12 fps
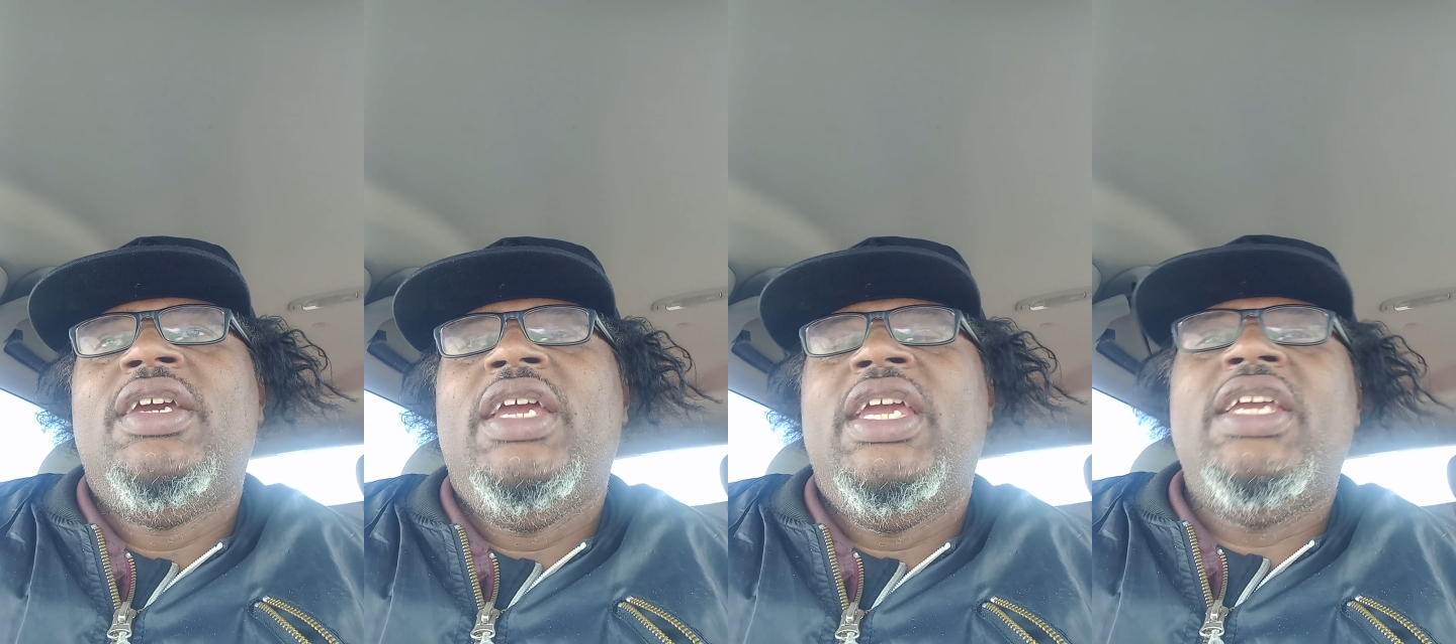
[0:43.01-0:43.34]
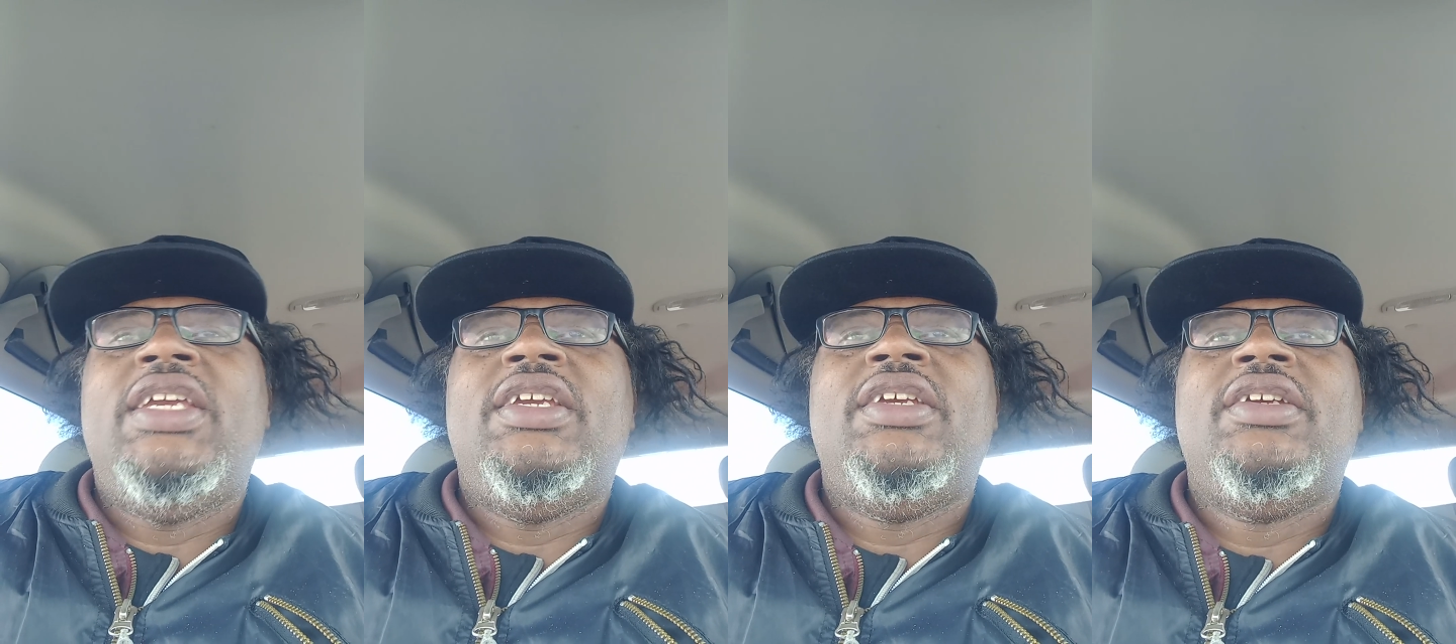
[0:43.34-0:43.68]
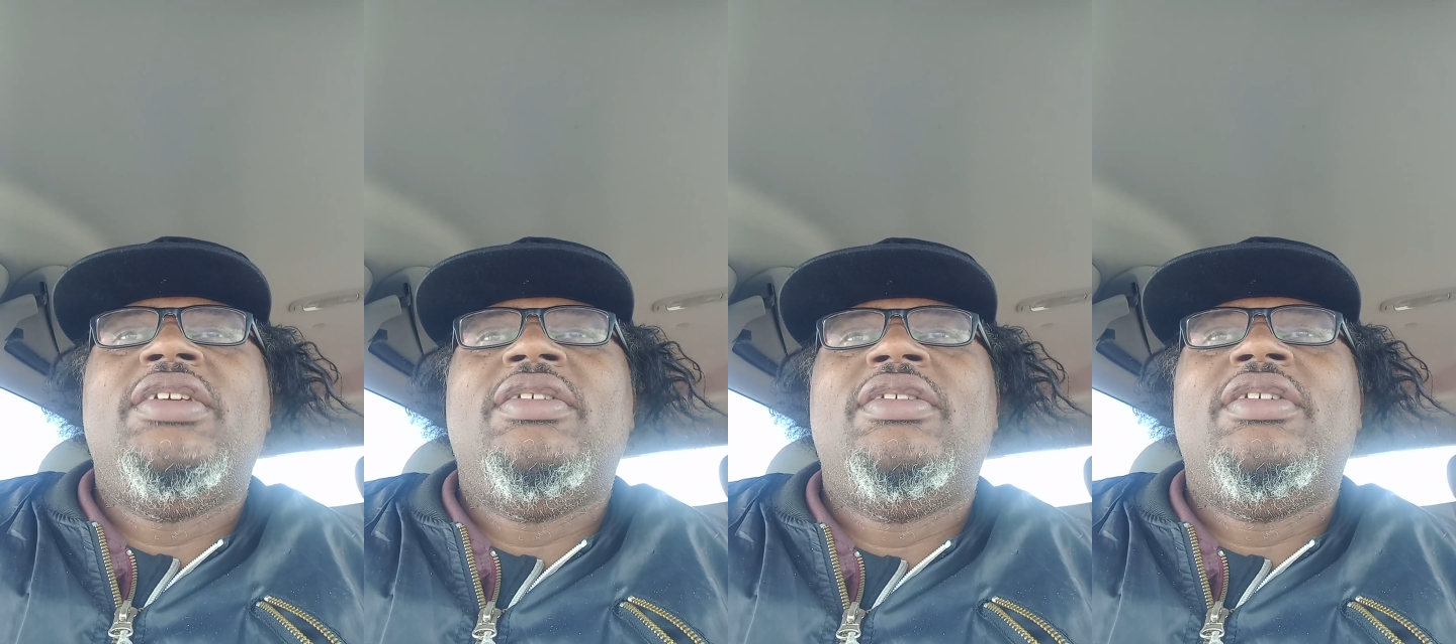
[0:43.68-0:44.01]
he
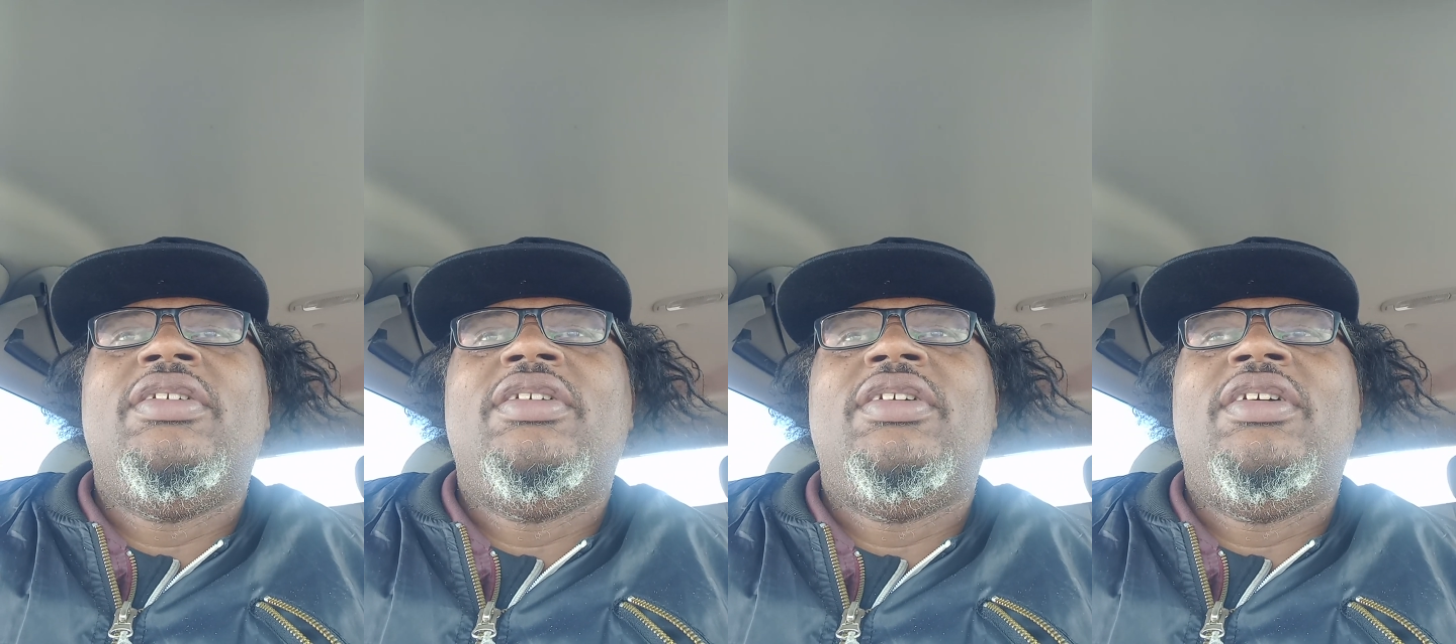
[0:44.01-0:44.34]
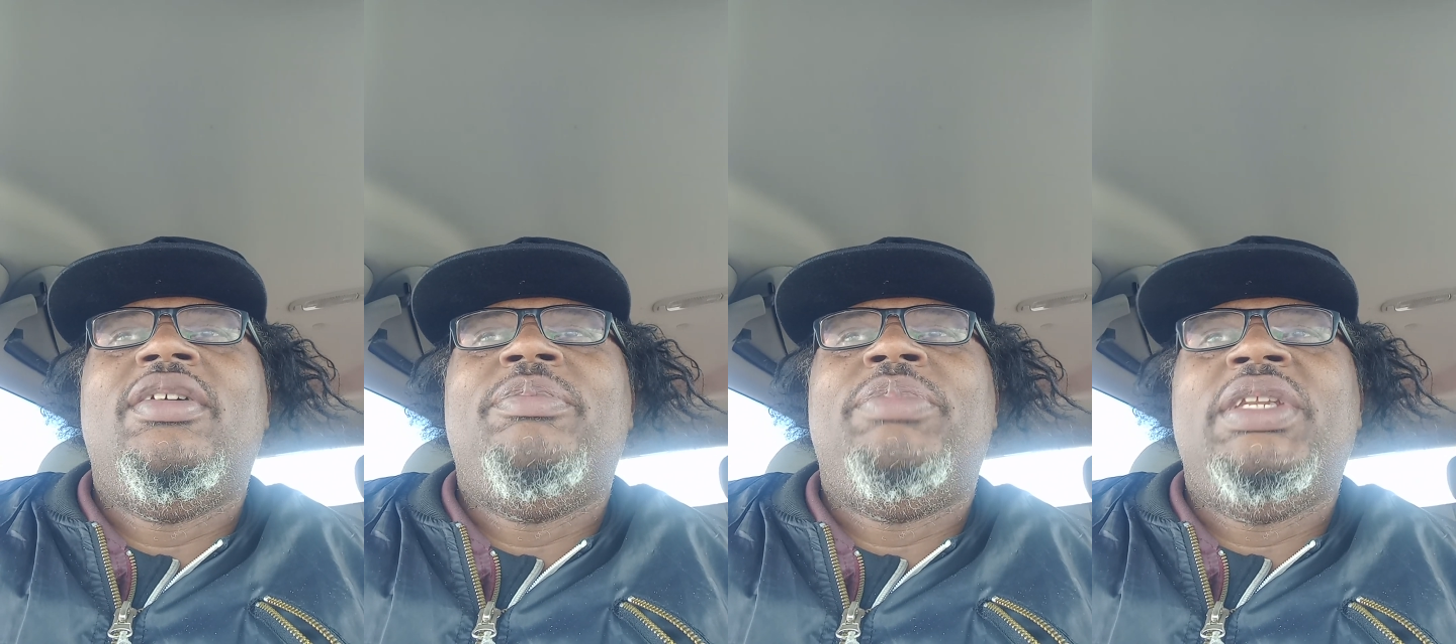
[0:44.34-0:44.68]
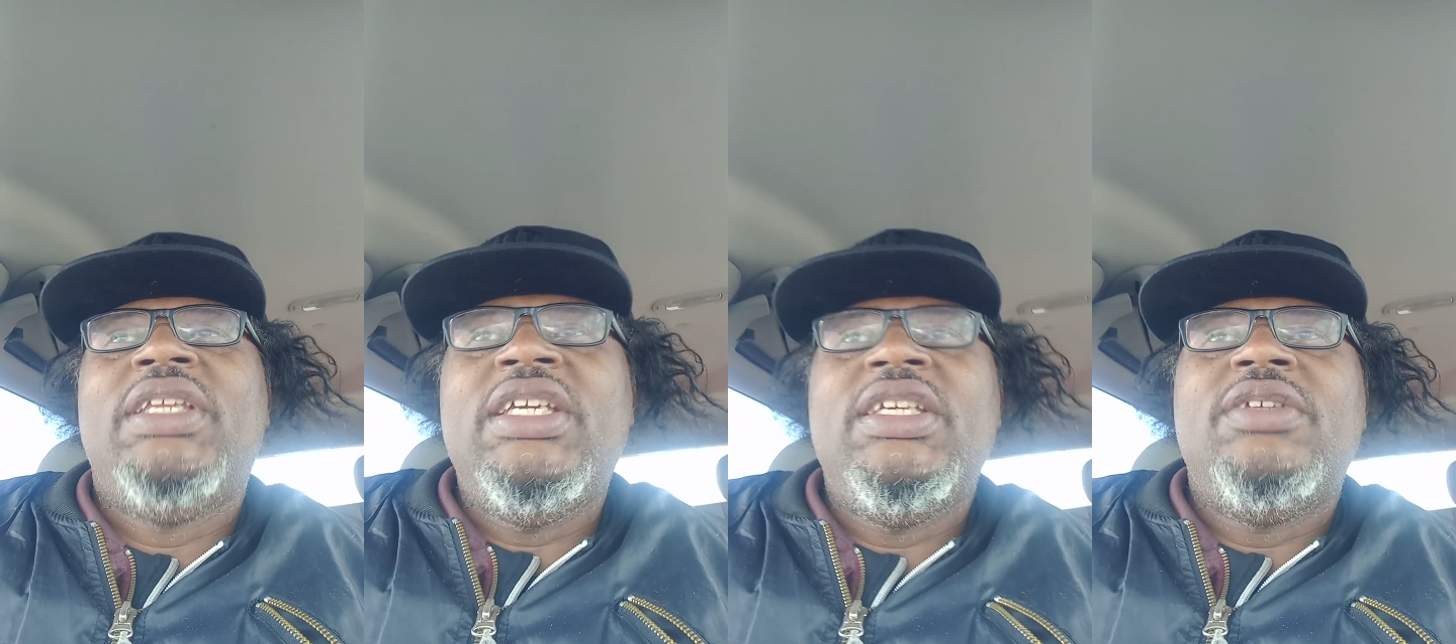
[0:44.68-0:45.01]

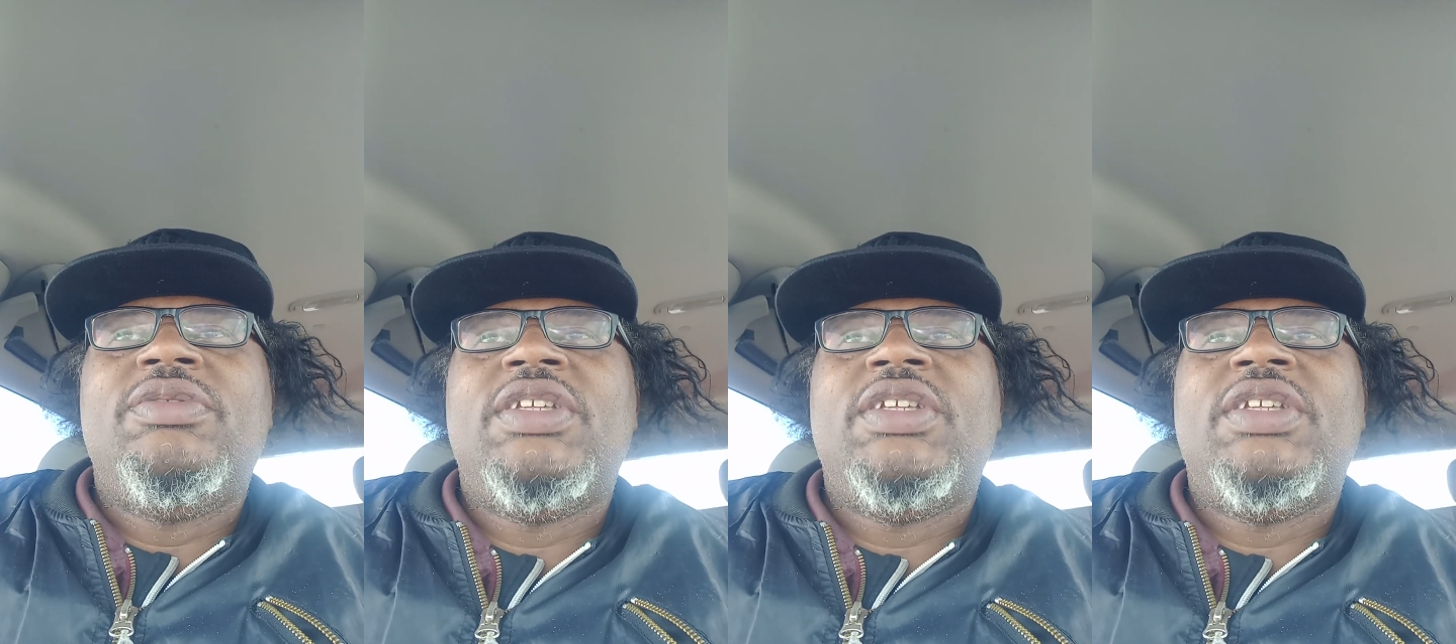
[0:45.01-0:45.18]
believes.